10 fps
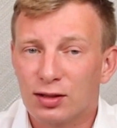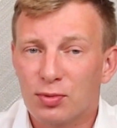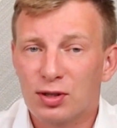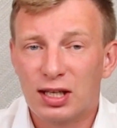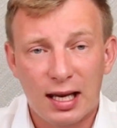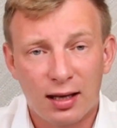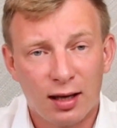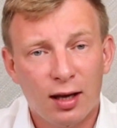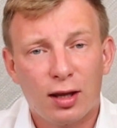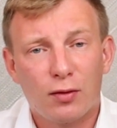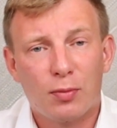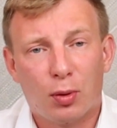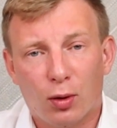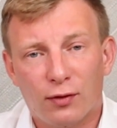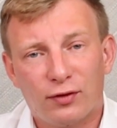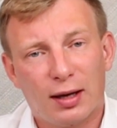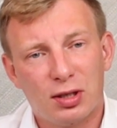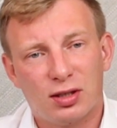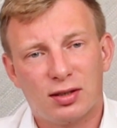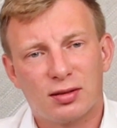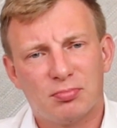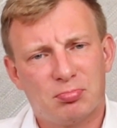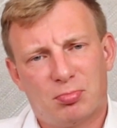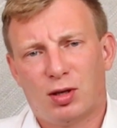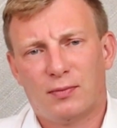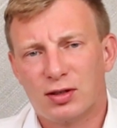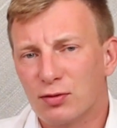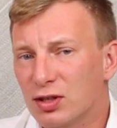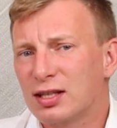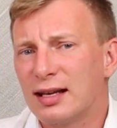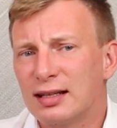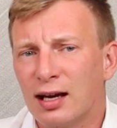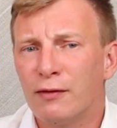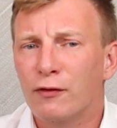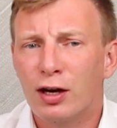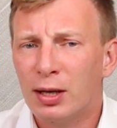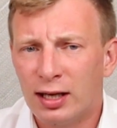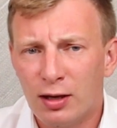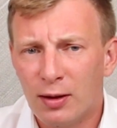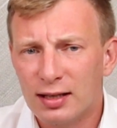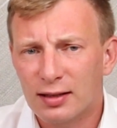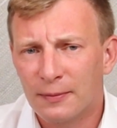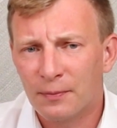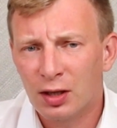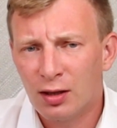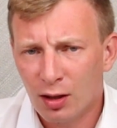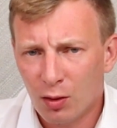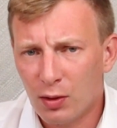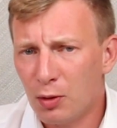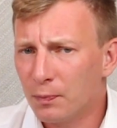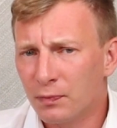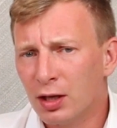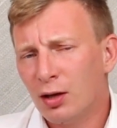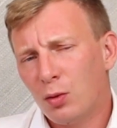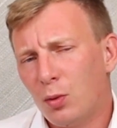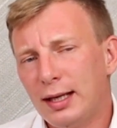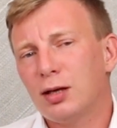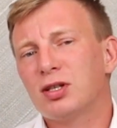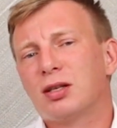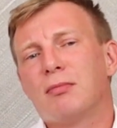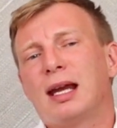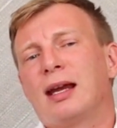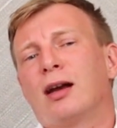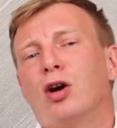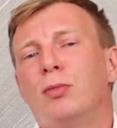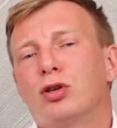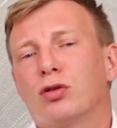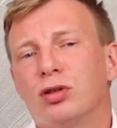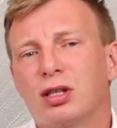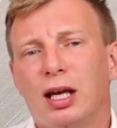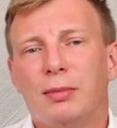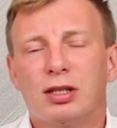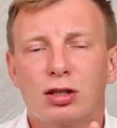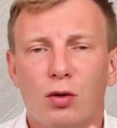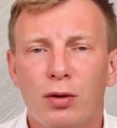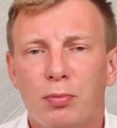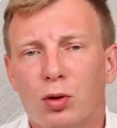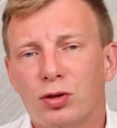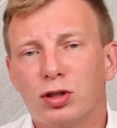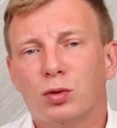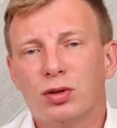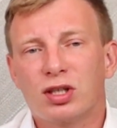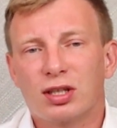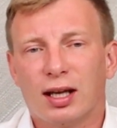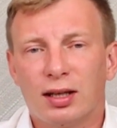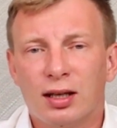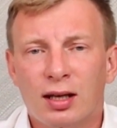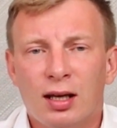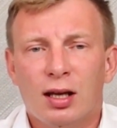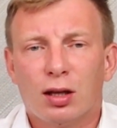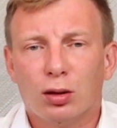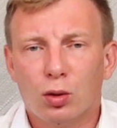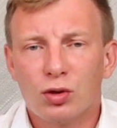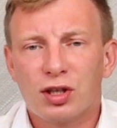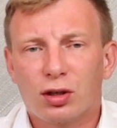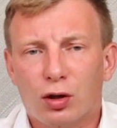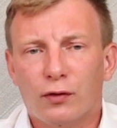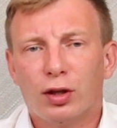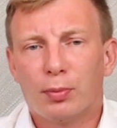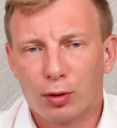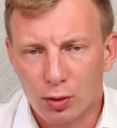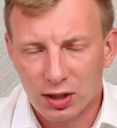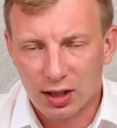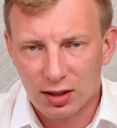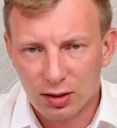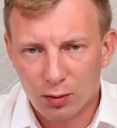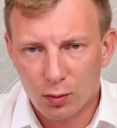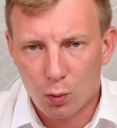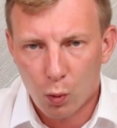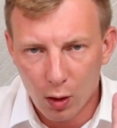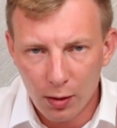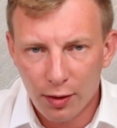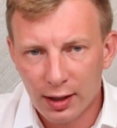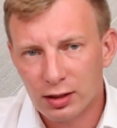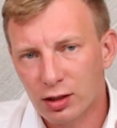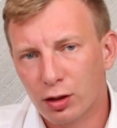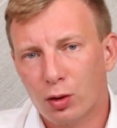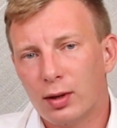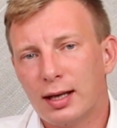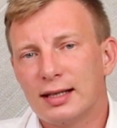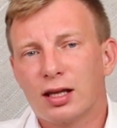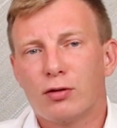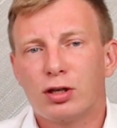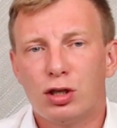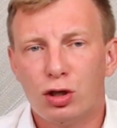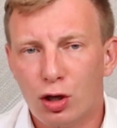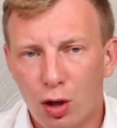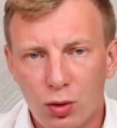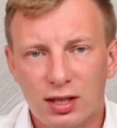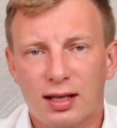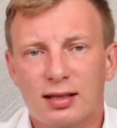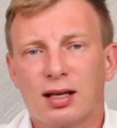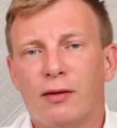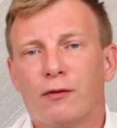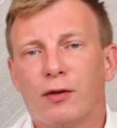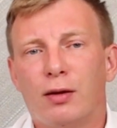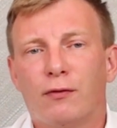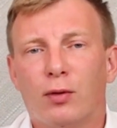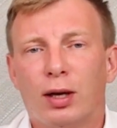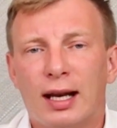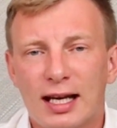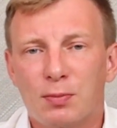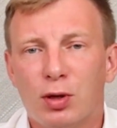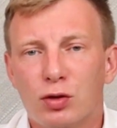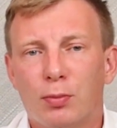to present the report of damages? Well, is there a set time frame here, you ask? Well, when it comes to making a home insurance claim, it's so important to understand the laws that govern the process. One thing to note is there is no set time frame for when an expert's